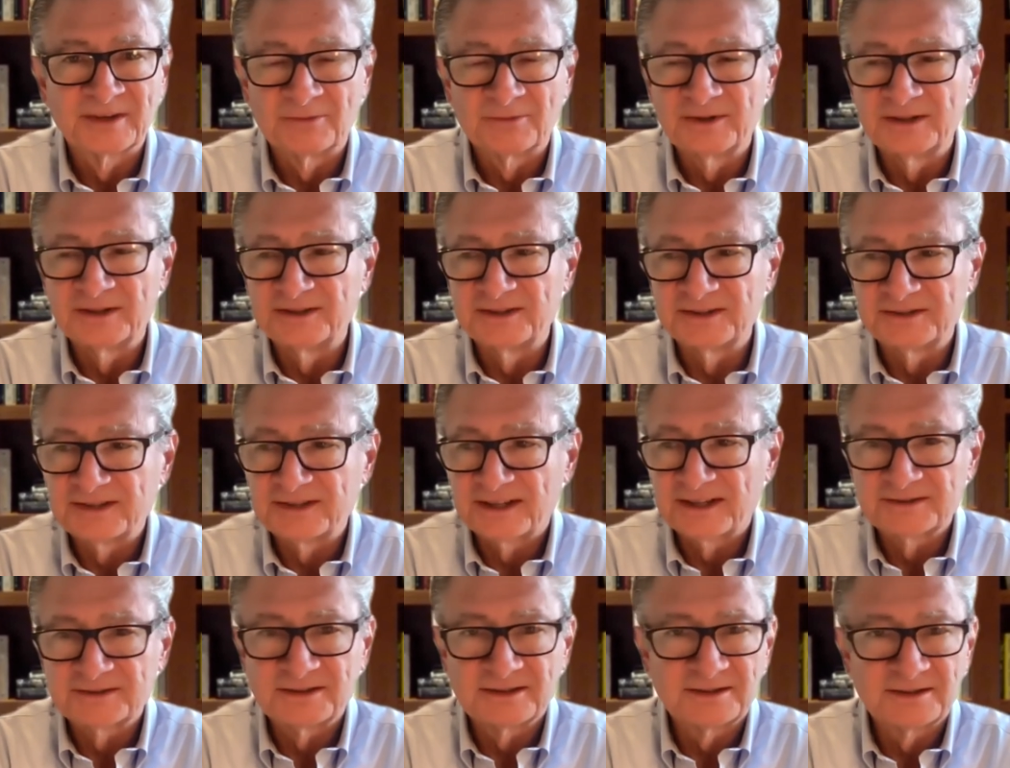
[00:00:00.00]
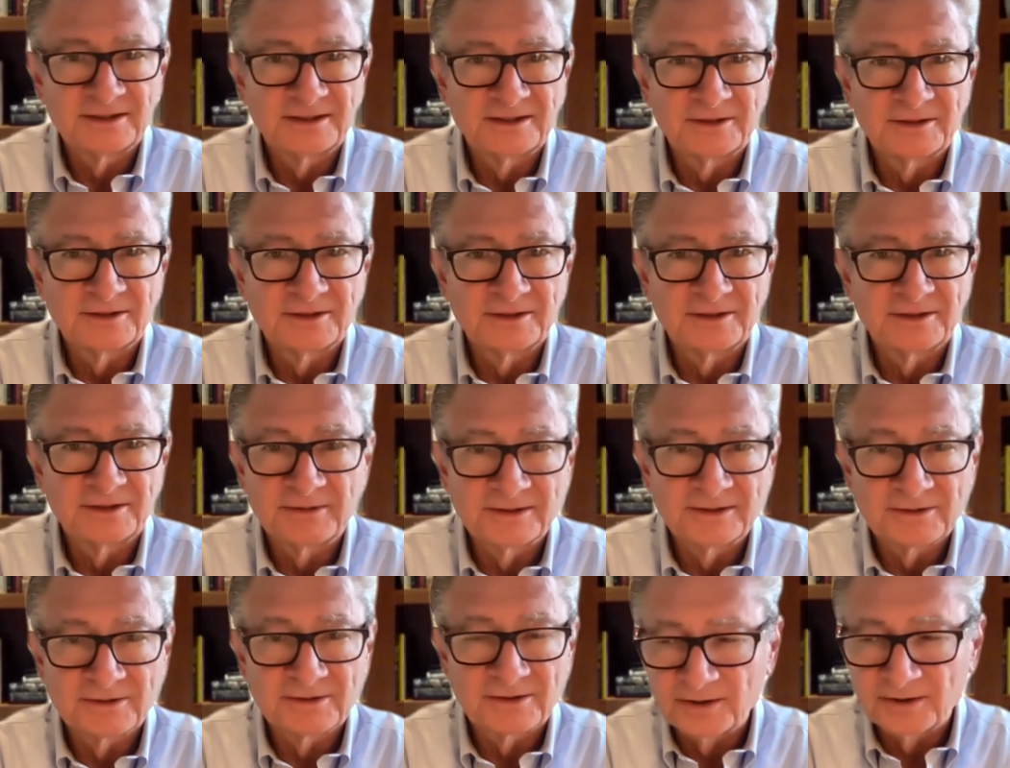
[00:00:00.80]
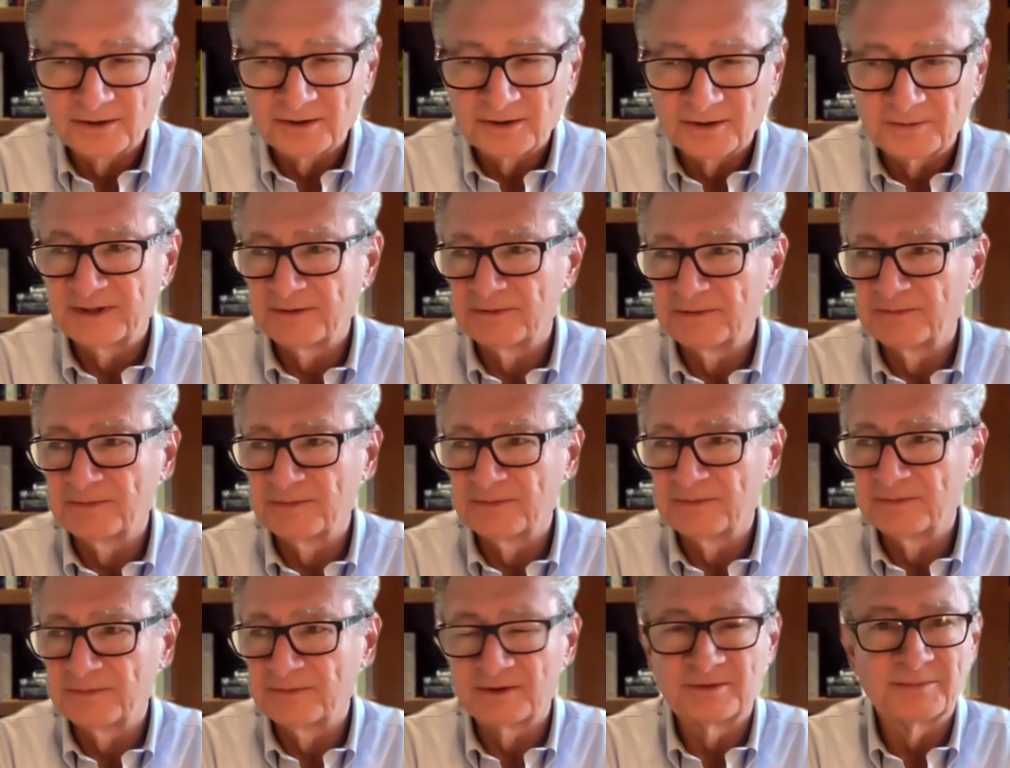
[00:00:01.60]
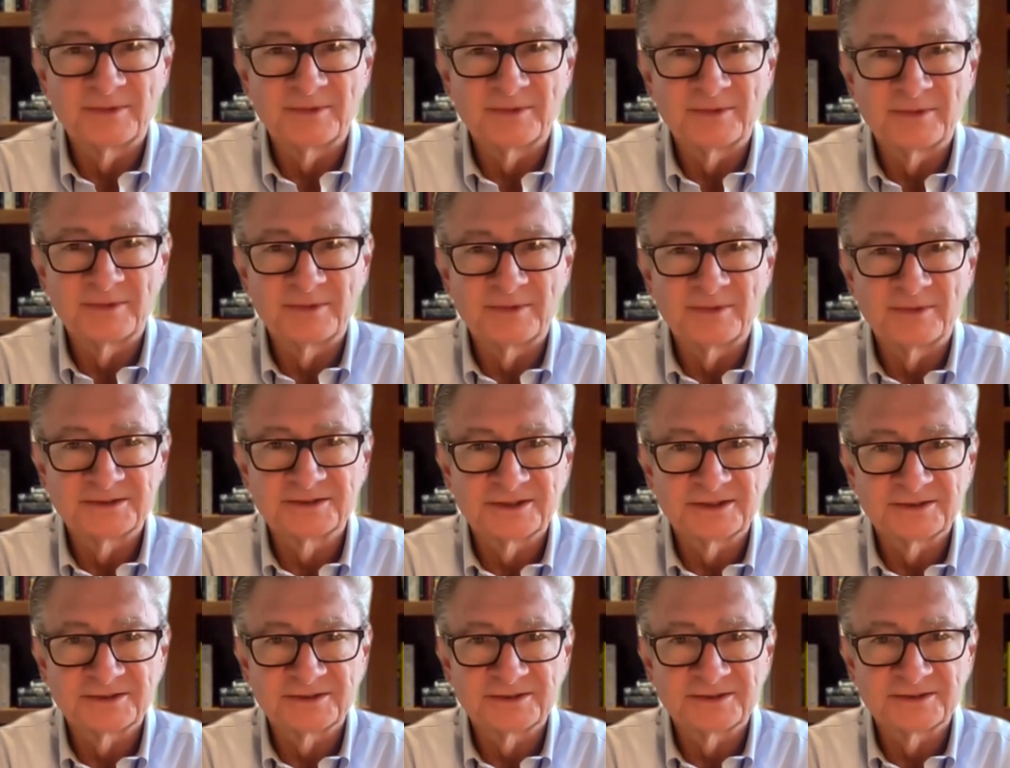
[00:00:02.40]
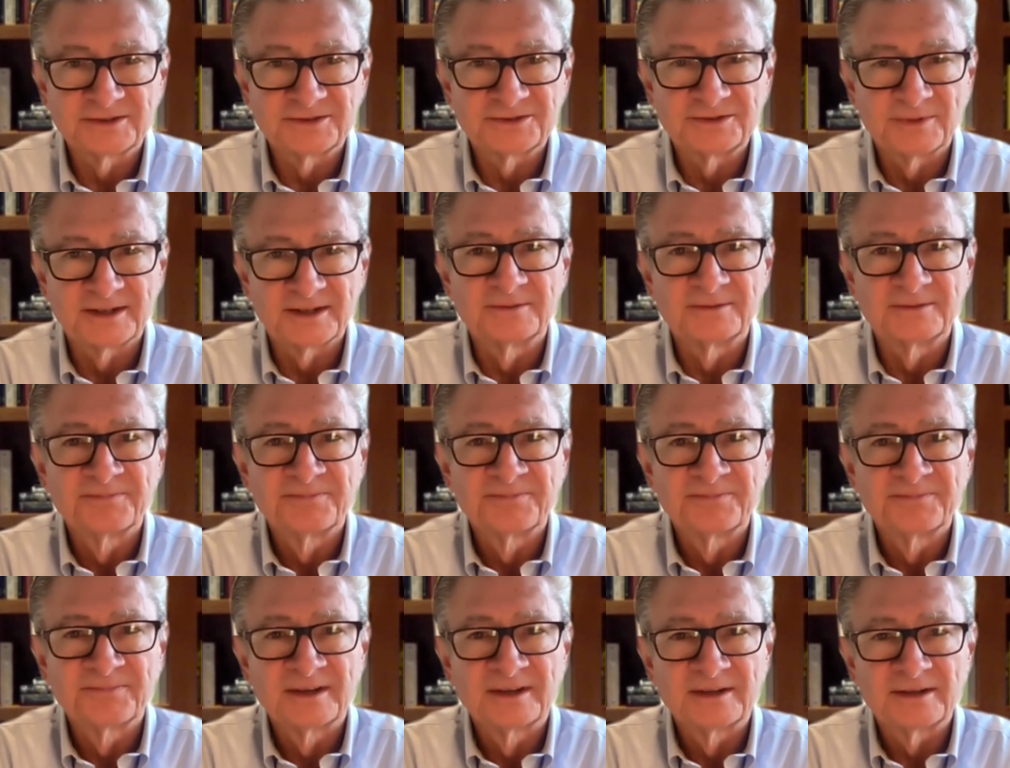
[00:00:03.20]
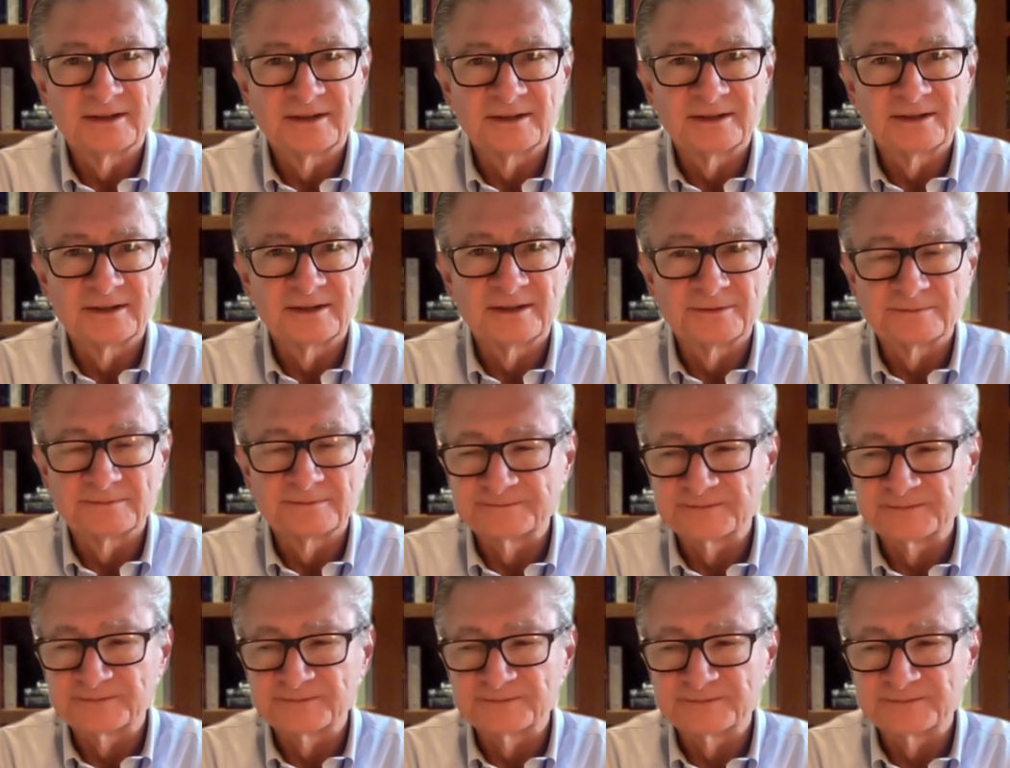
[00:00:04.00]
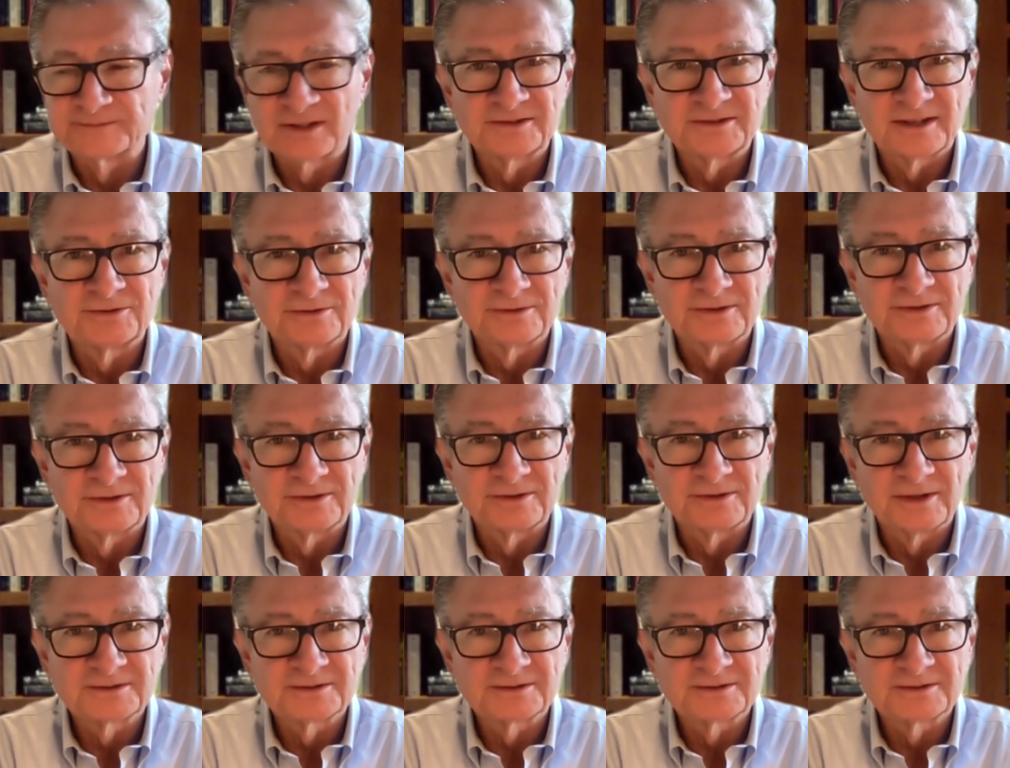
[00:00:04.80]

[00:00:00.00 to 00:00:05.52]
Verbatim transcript: we detected in a regular heartbeat we may suggest you might um, contact your